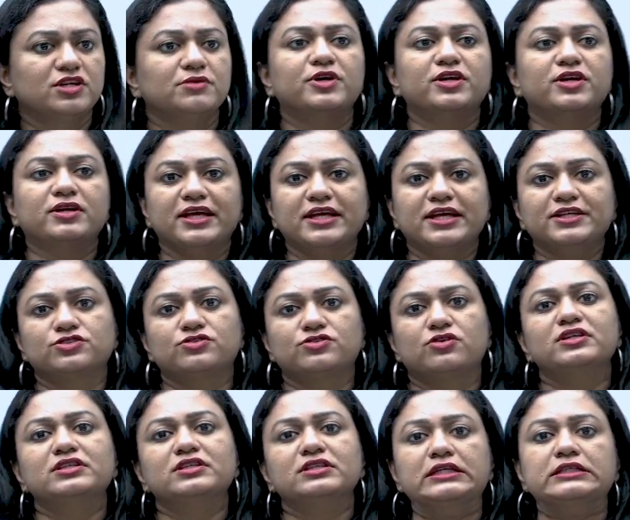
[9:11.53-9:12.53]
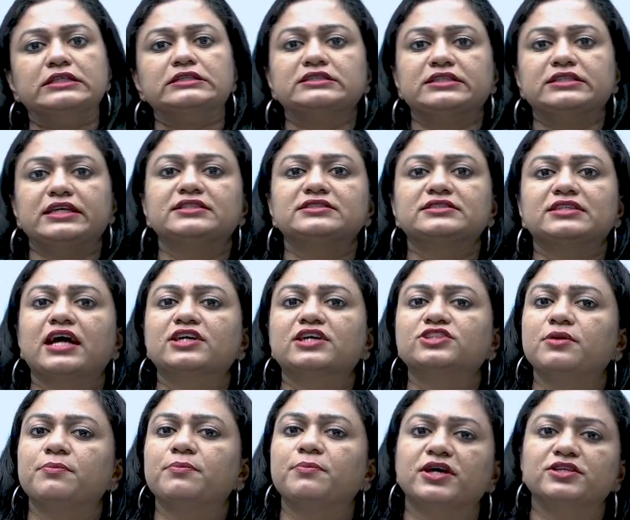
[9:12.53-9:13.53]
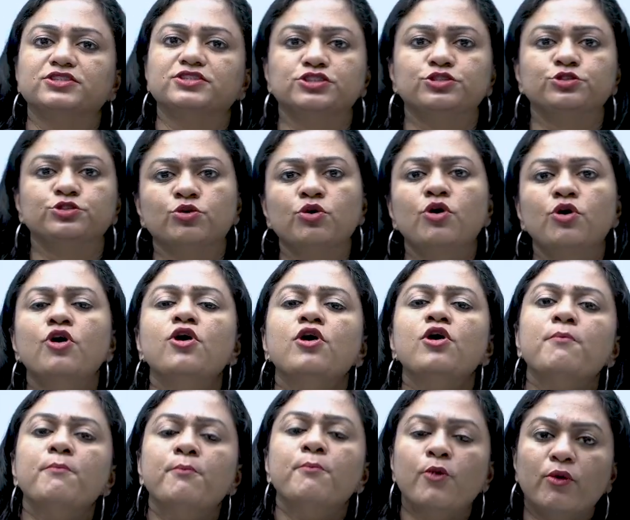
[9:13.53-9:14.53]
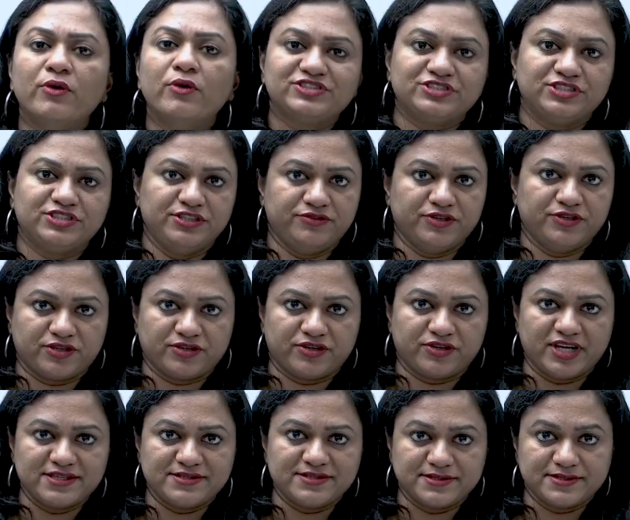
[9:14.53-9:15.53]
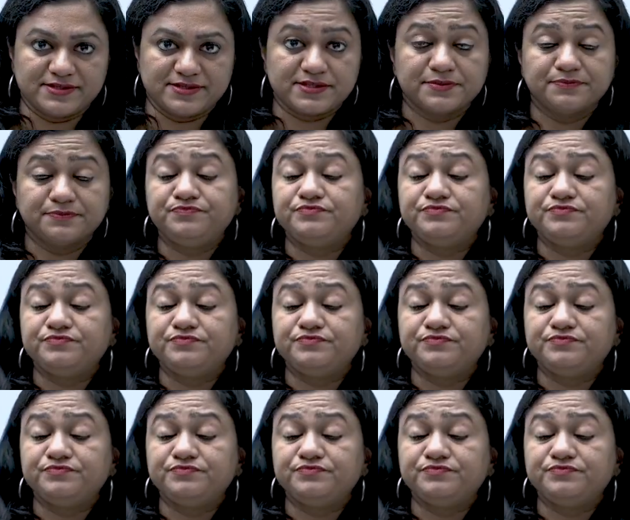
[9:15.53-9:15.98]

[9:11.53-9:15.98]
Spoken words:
But later on, these states actually plunged into more severe crisis.